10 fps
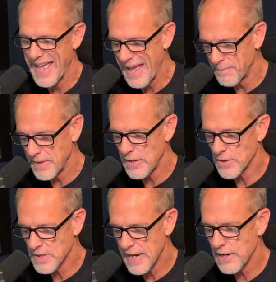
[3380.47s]
Empty
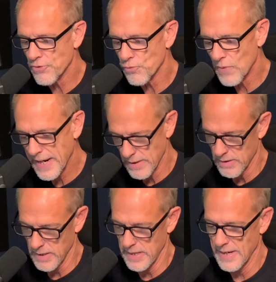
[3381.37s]
your tank
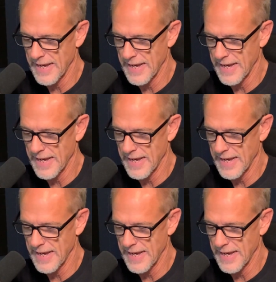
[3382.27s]
regularly